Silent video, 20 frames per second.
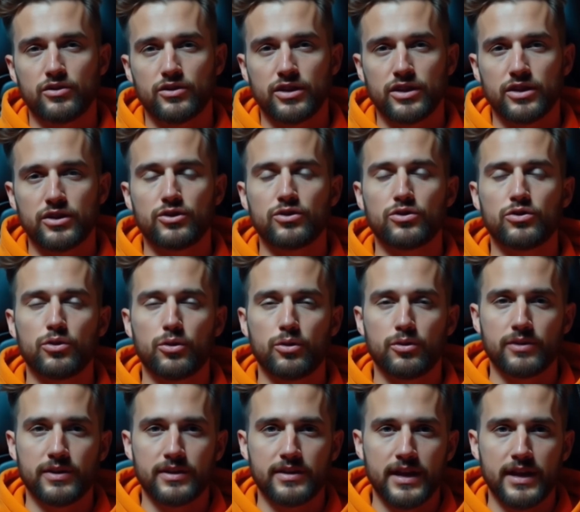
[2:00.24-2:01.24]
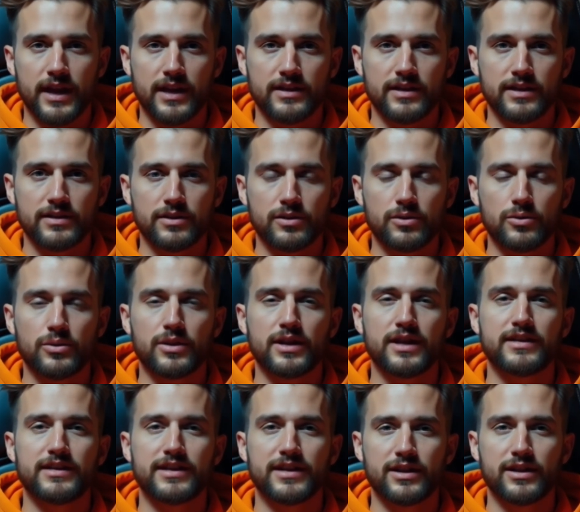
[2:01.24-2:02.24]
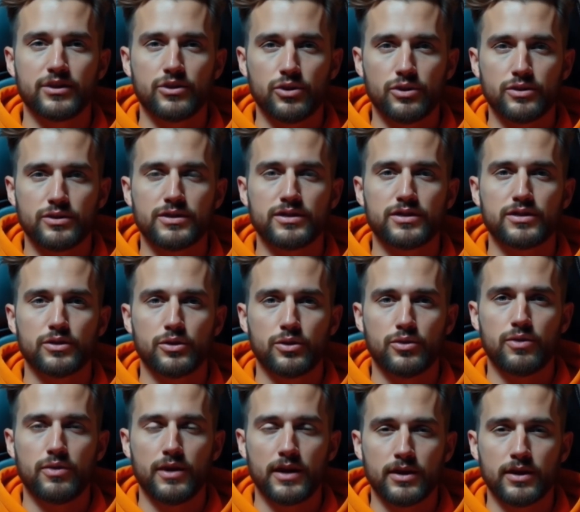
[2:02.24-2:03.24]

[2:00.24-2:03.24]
You can charge anywhere from thousands to lakhs for this.